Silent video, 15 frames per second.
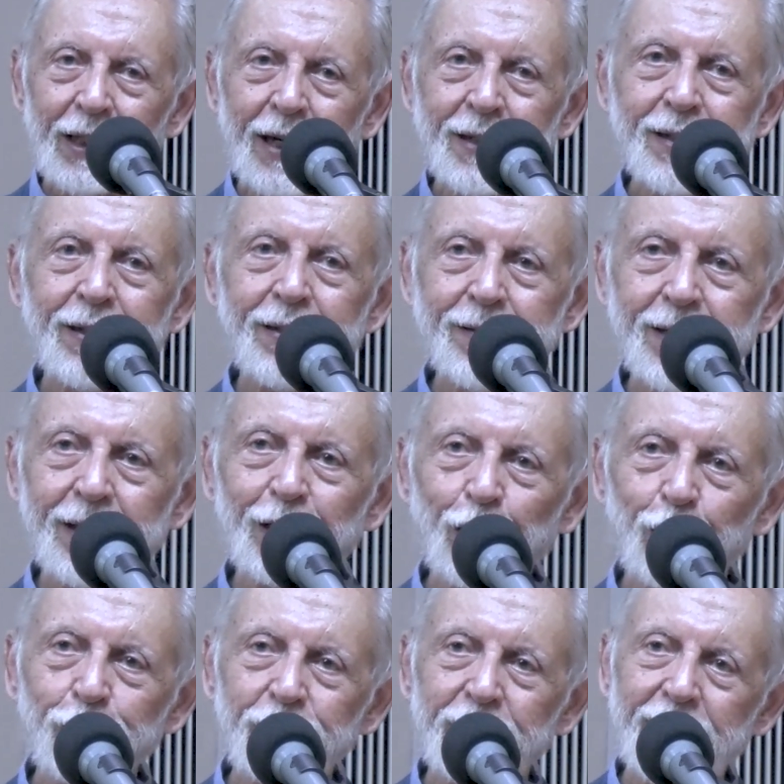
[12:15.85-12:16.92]
as a result
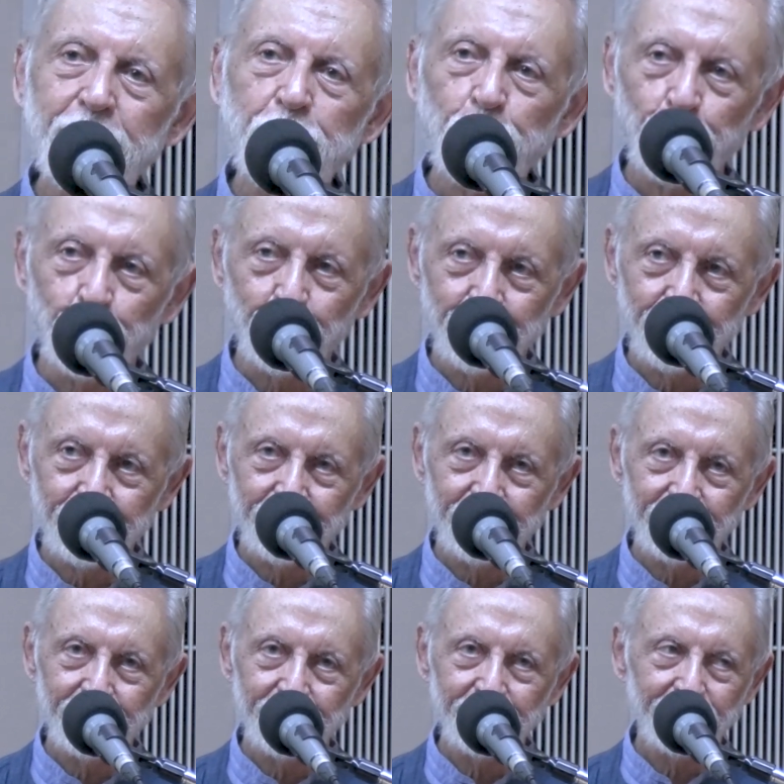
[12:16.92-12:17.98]
of these two
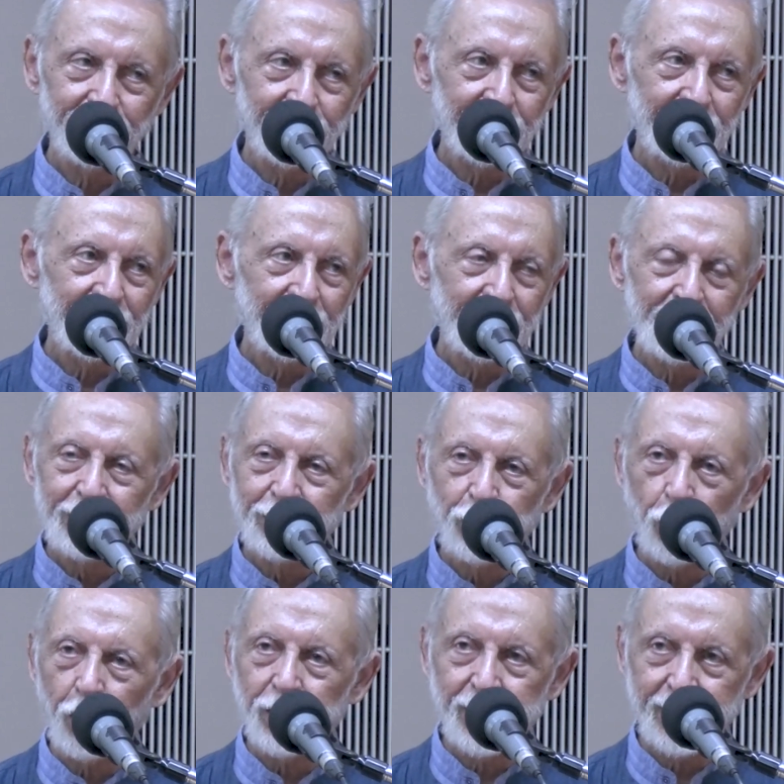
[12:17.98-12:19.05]

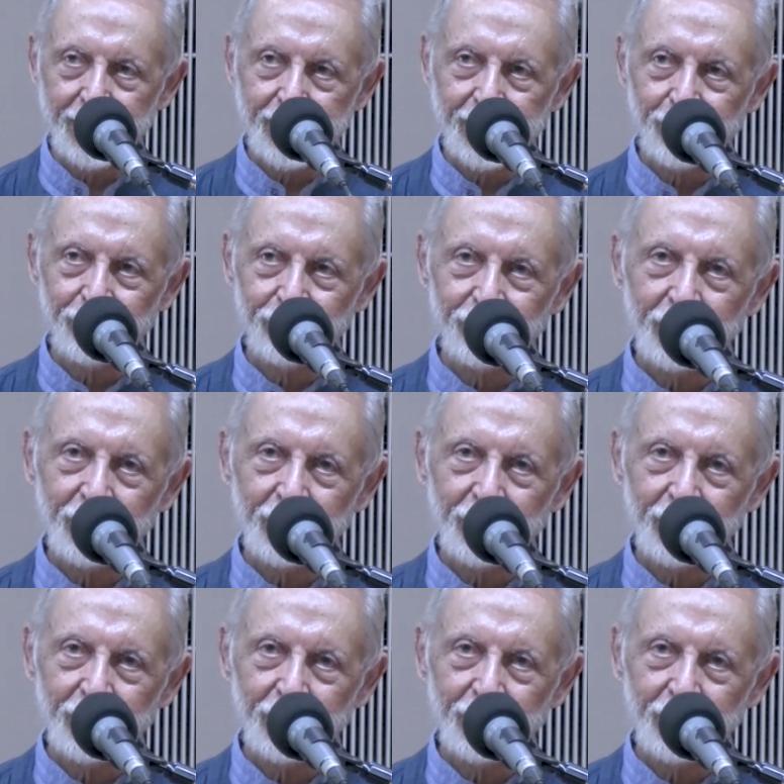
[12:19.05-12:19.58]
choices.